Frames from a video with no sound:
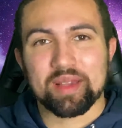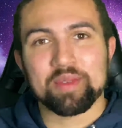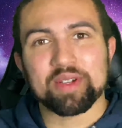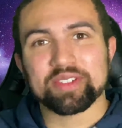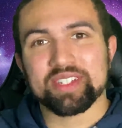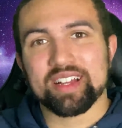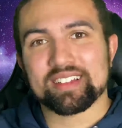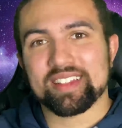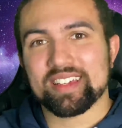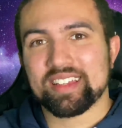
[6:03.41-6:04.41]
Let me know what you
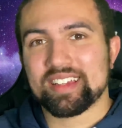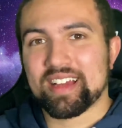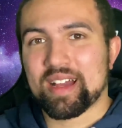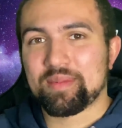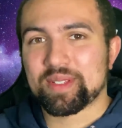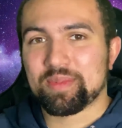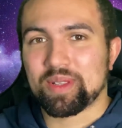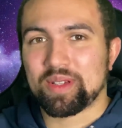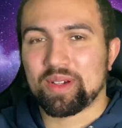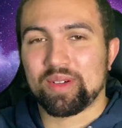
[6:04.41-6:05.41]
guys think in the comments
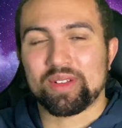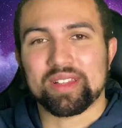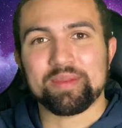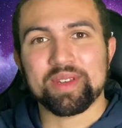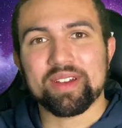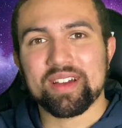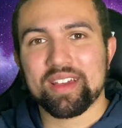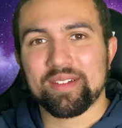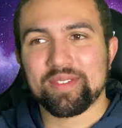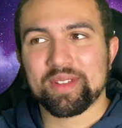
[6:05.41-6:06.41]
below. Let me know how
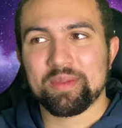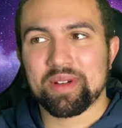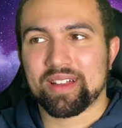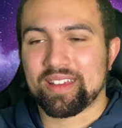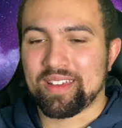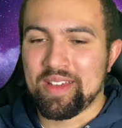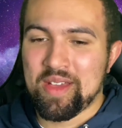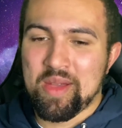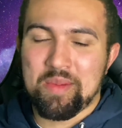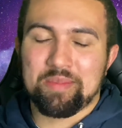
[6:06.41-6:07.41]
y'all feel about it.
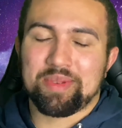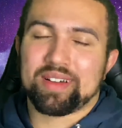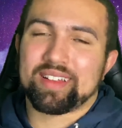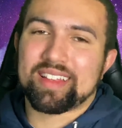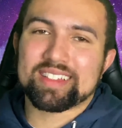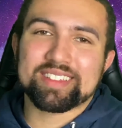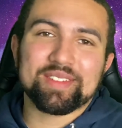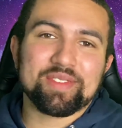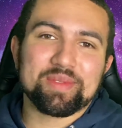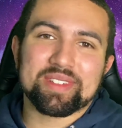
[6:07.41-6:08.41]
But that's
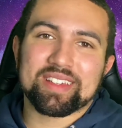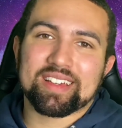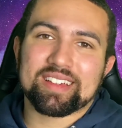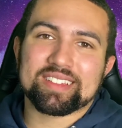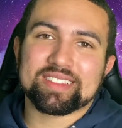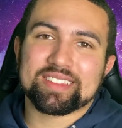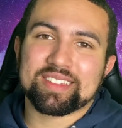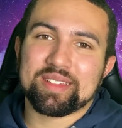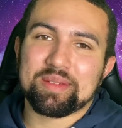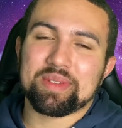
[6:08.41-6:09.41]
it for me, guys.
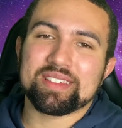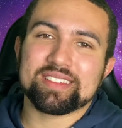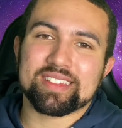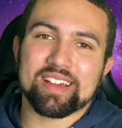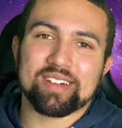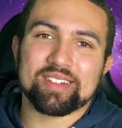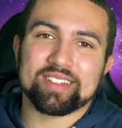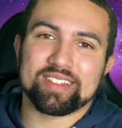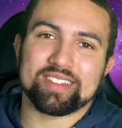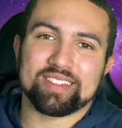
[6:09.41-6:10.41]
Peace
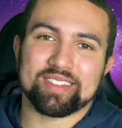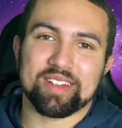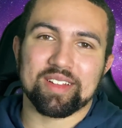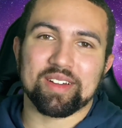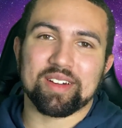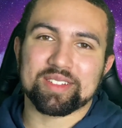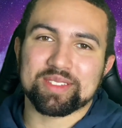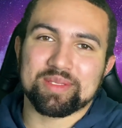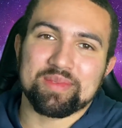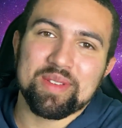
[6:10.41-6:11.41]
out. Y'all are
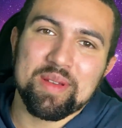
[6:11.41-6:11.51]
awesome.